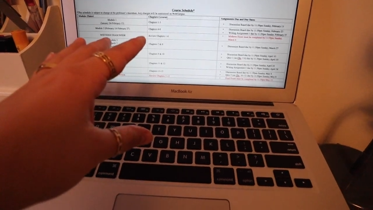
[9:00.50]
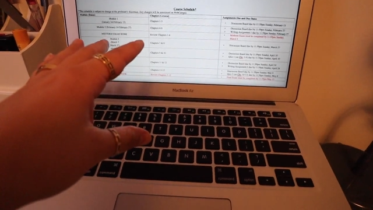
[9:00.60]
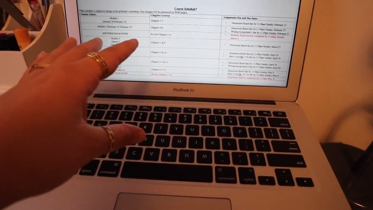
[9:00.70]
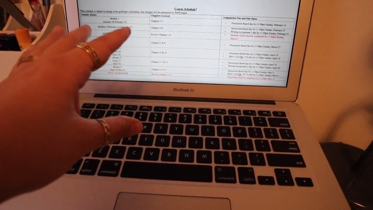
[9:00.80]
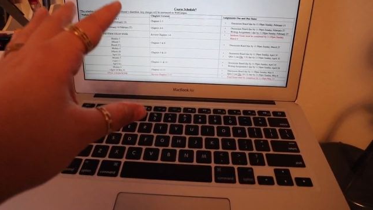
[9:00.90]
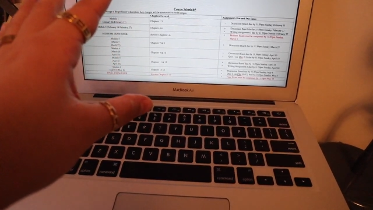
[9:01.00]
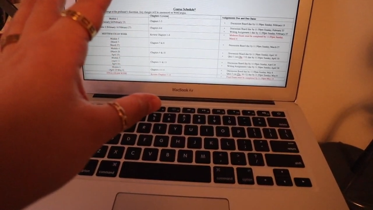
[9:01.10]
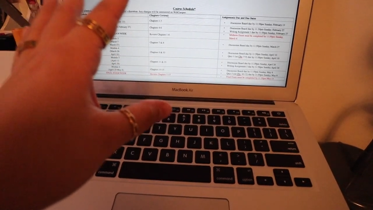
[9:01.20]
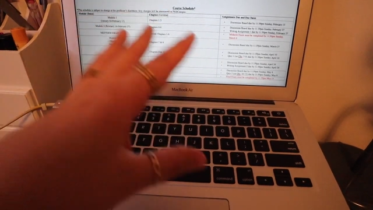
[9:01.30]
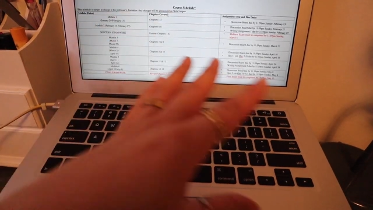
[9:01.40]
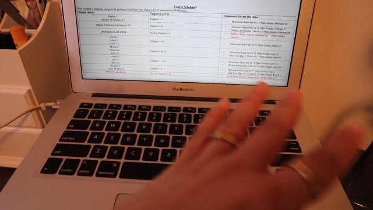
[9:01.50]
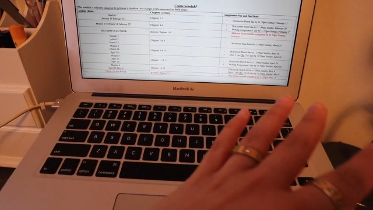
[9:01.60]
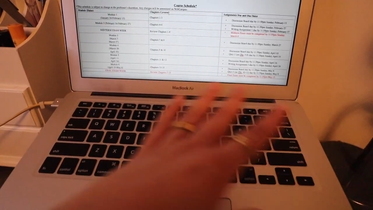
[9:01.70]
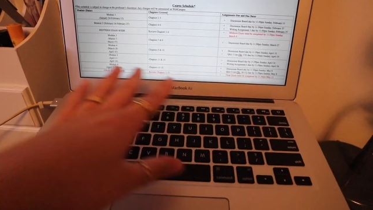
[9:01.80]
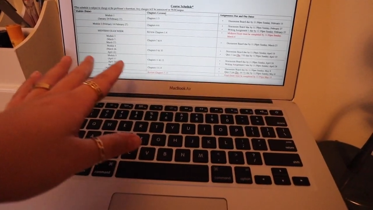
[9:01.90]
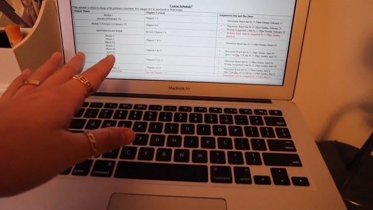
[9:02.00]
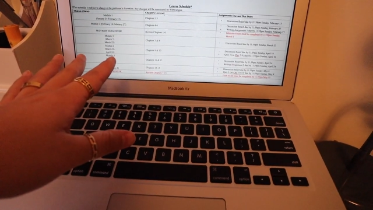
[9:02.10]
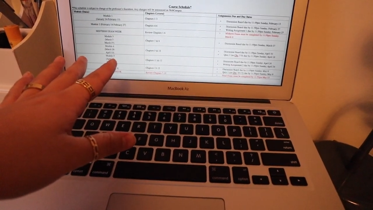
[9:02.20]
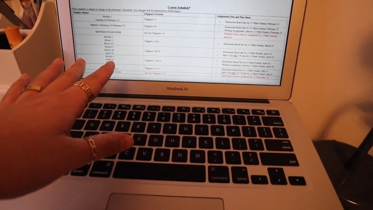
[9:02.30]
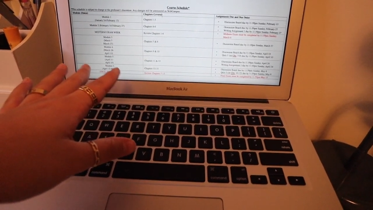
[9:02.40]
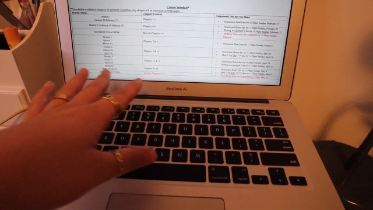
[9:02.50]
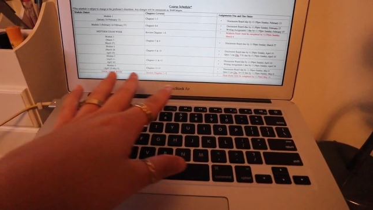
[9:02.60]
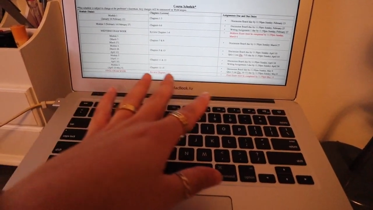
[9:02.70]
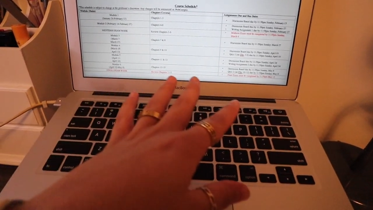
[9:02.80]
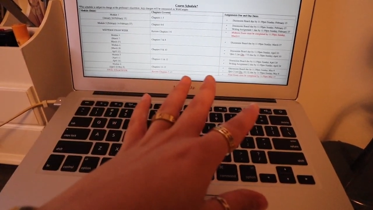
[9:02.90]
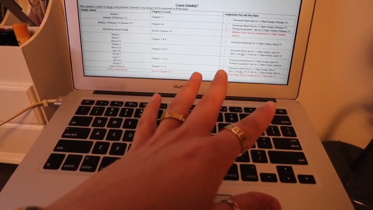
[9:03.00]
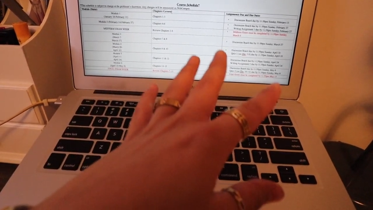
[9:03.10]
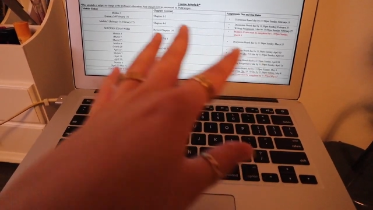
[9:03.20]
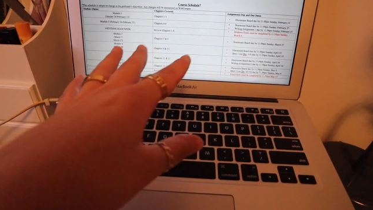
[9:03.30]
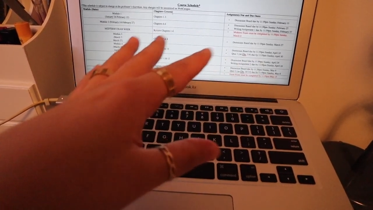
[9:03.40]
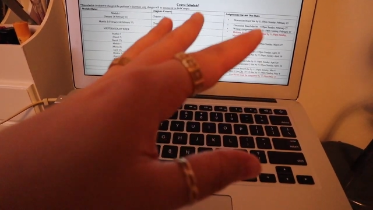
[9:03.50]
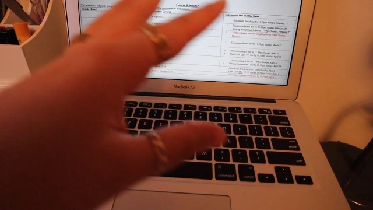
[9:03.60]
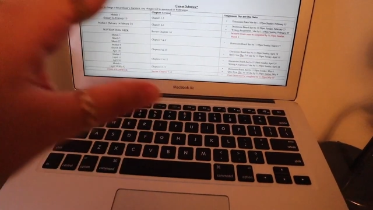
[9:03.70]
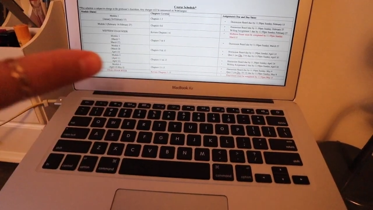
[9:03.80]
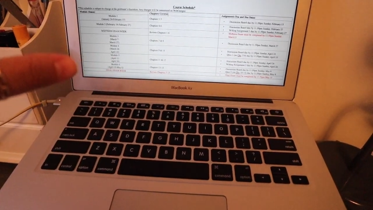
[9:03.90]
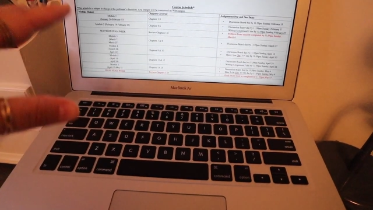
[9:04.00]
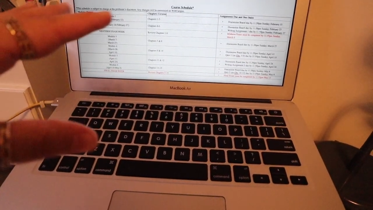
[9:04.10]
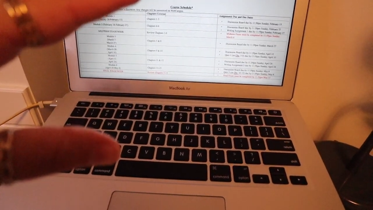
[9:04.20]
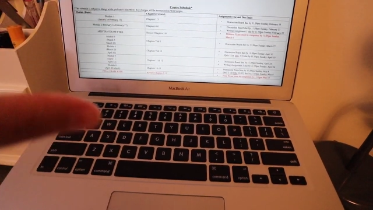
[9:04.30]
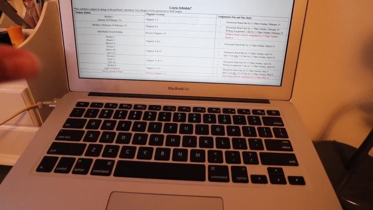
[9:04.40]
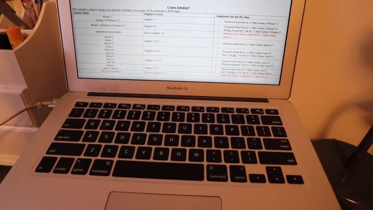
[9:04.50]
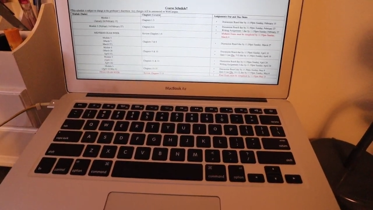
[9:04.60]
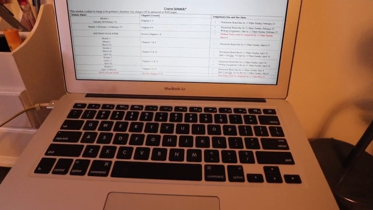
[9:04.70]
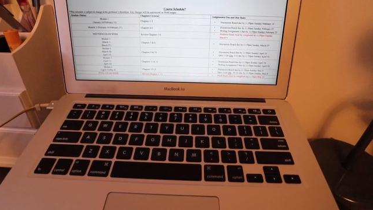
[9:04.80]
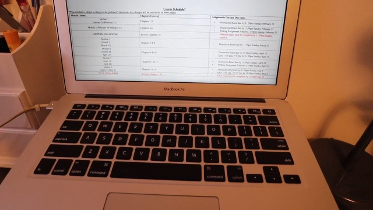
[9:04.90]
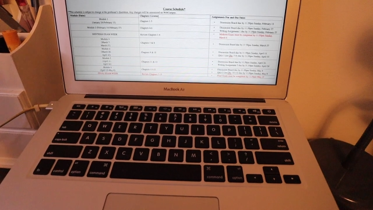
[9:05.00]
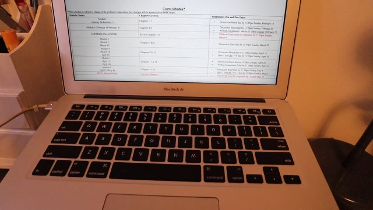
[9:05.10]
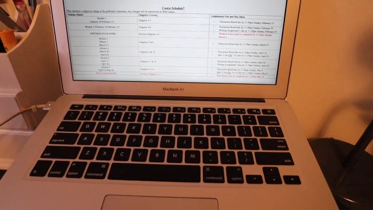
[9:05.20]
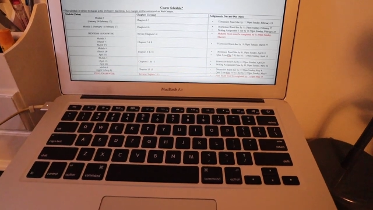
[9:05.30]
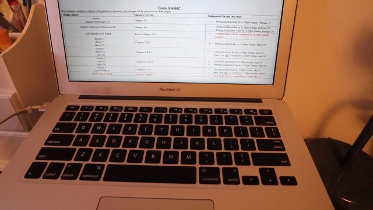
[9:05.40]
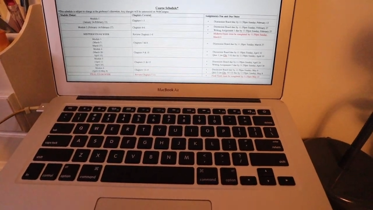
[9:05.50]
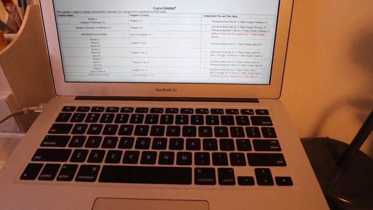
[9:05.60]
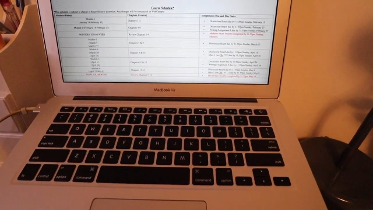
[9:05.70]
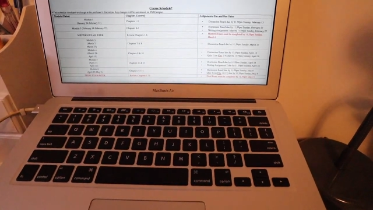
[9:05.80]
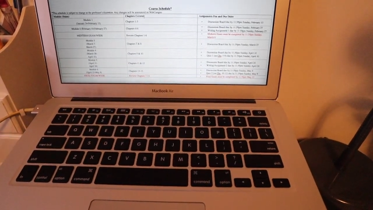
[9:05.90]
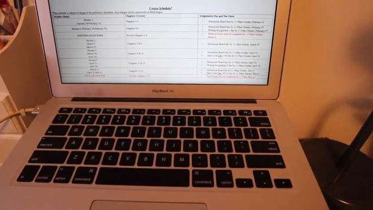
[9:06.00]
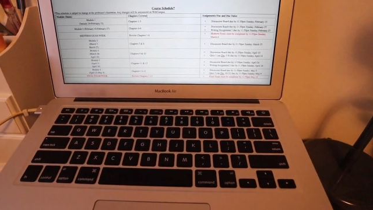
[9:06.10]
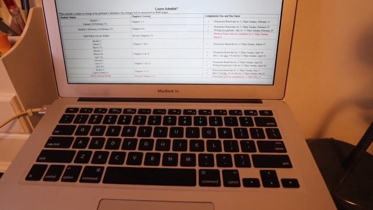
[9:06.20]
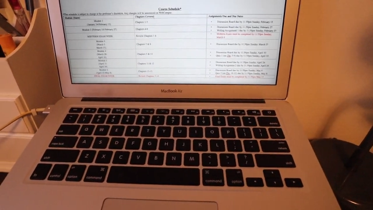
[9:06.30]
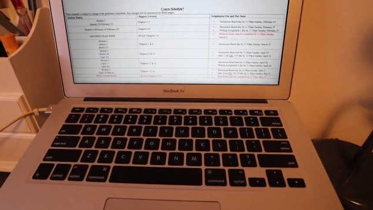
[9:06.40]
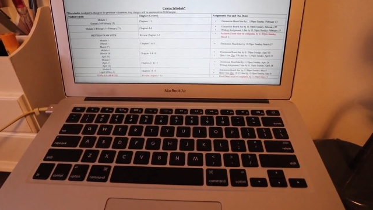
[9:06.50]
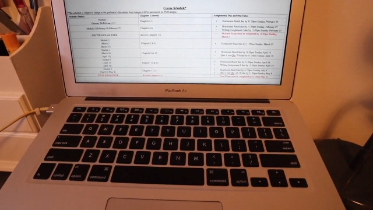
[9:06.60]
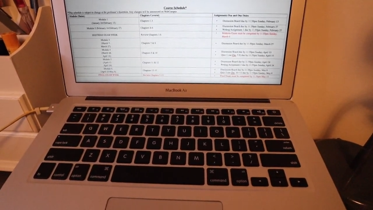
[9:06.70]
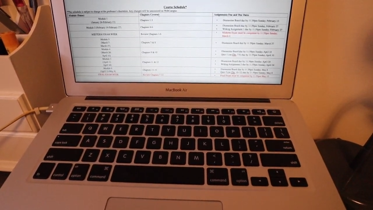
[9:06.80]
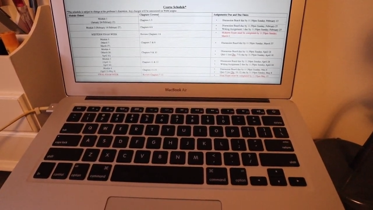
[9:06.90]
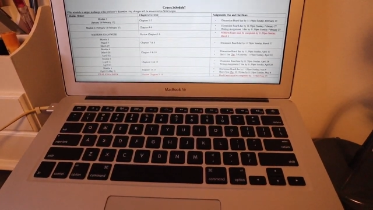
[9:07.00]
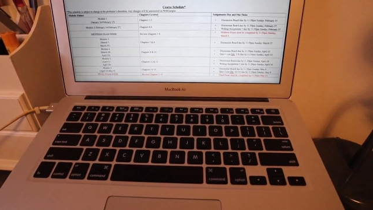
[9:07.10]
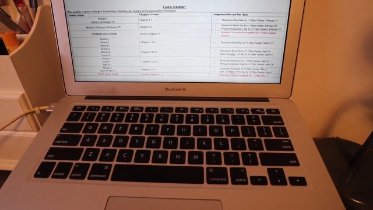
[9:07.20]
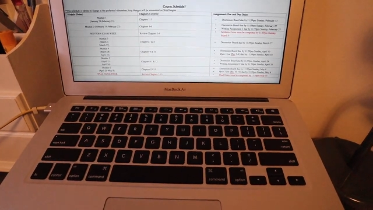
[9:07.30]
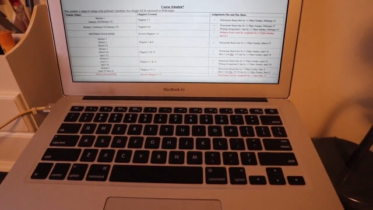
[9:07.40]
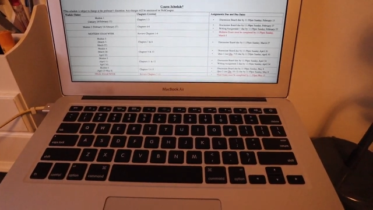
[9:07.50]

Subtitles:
[unreadable: no face in view]